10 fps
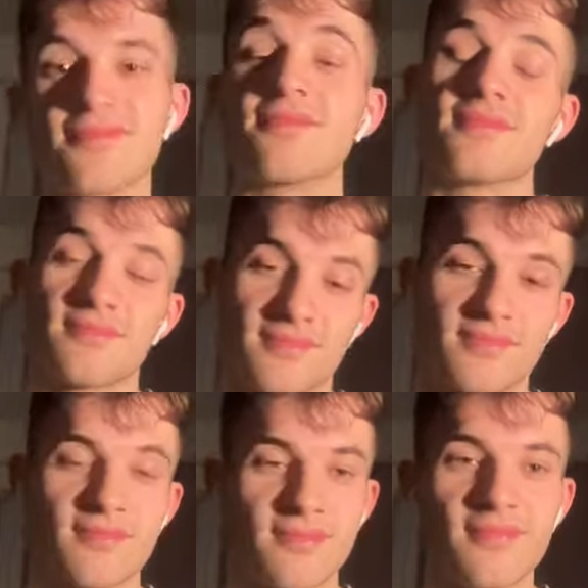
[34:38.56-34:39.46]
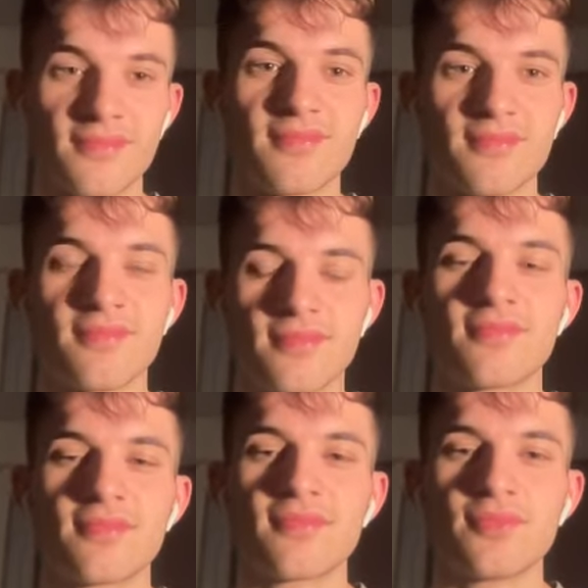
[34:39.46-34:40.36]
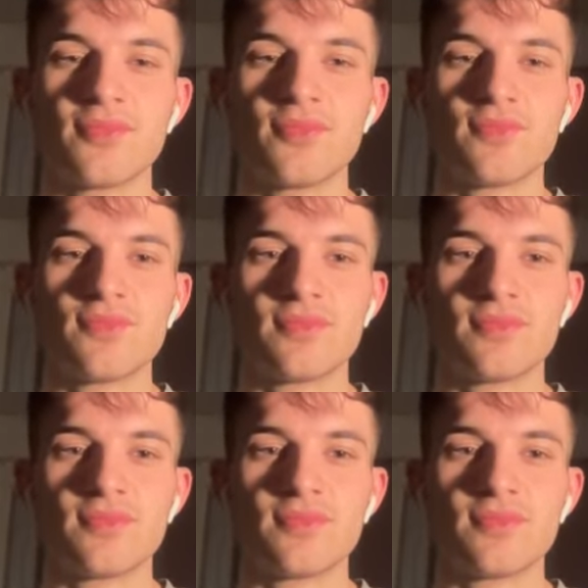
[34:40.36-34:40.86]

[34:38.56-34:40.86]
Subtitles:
recently with the Everton Fans TV